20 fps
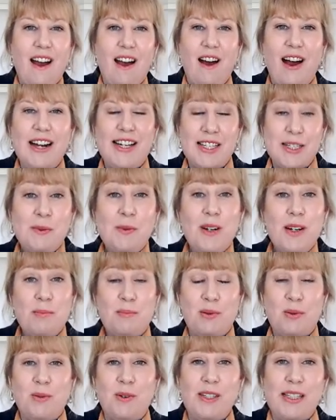I just want to
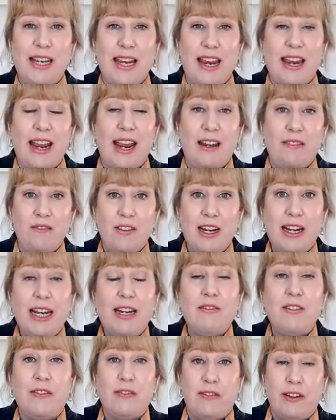pause here and really
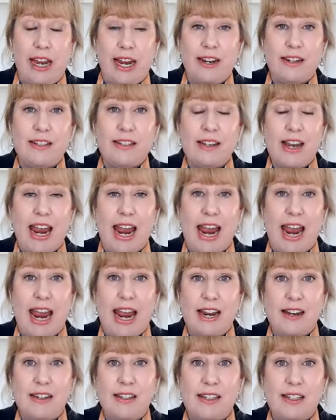reflect
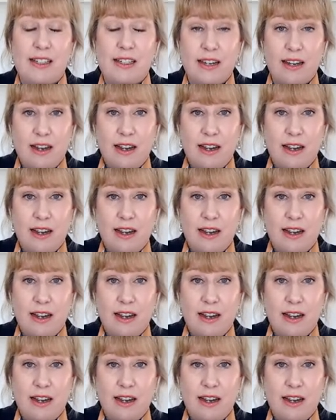and